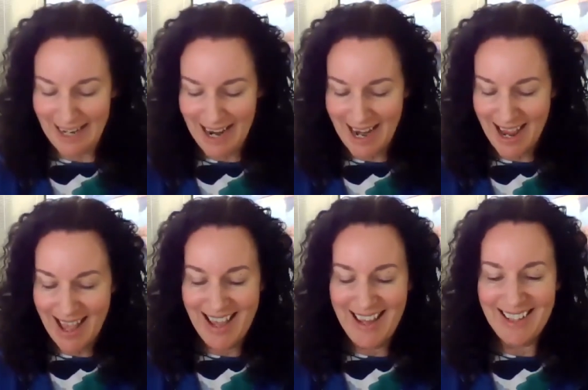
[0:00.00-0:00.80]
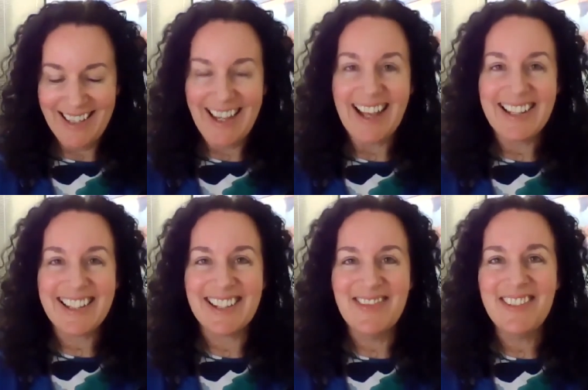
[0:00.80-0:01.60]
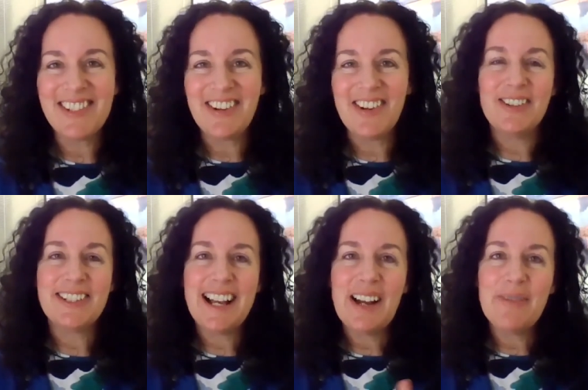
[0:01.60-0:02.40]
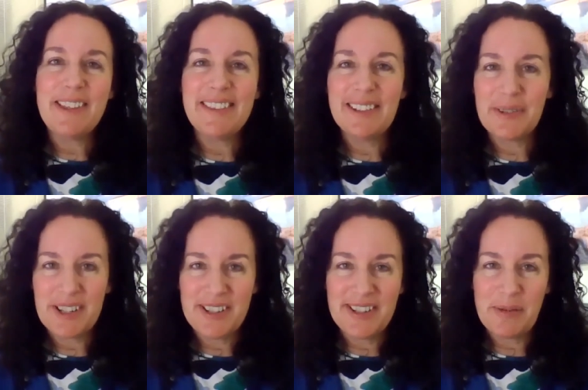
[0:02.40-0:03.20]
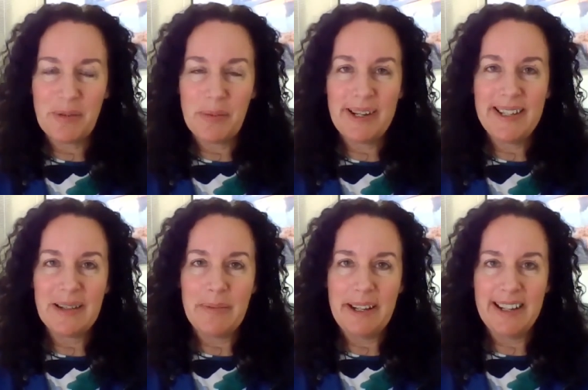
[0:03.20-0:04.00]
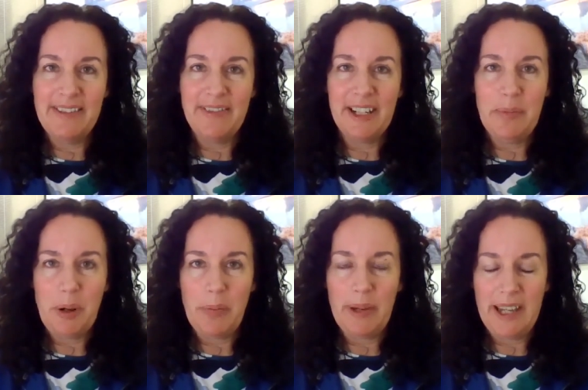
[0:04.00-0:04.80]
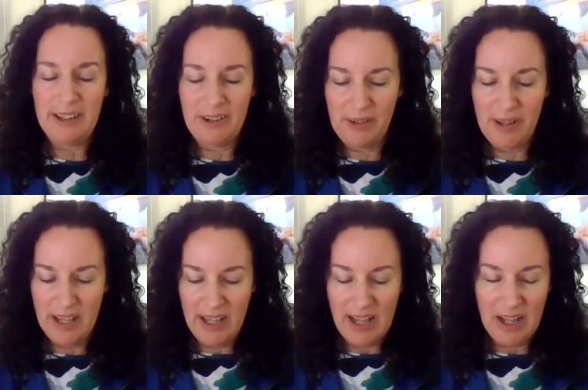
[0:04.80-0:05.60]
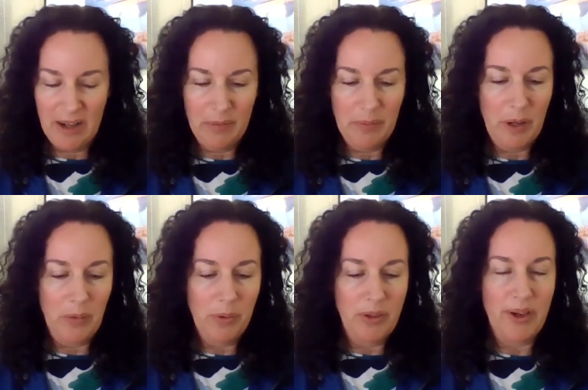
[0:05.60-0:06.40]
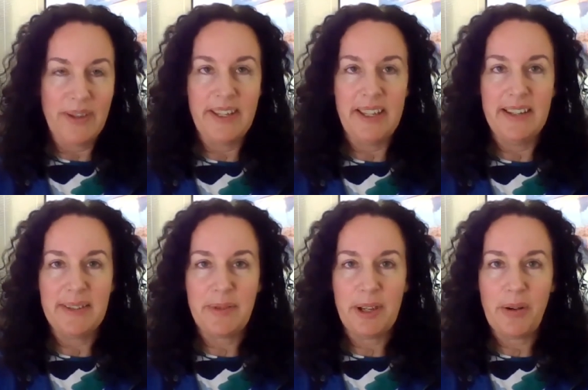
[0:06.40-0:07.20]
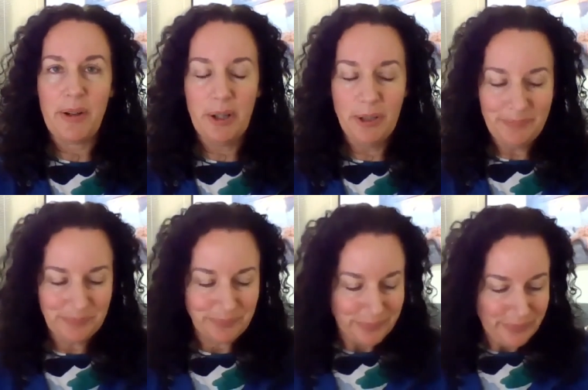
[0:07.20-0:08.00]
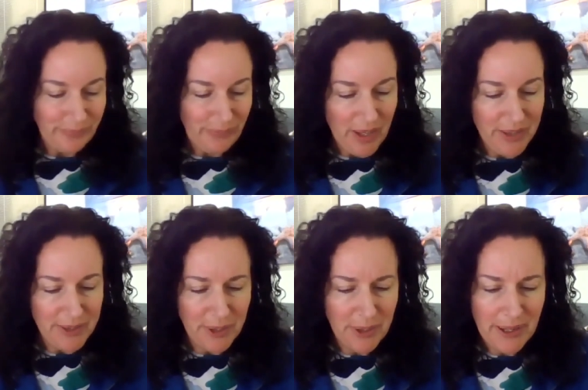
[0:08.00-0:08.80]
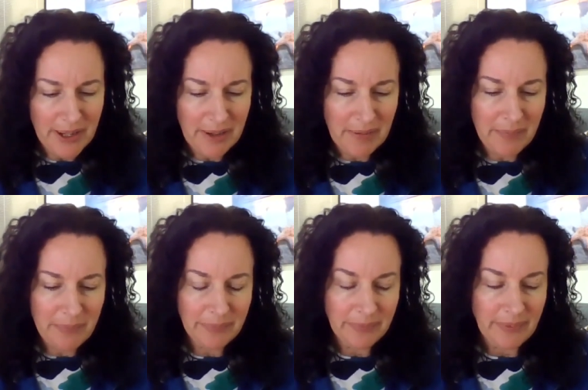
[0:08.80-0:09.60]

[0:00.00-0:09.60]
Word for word: today to catch them. Yeah. So I'll start with the questions that were pre-submitted, and if any pop in, I'll um, I'll put those in as we go along. So um,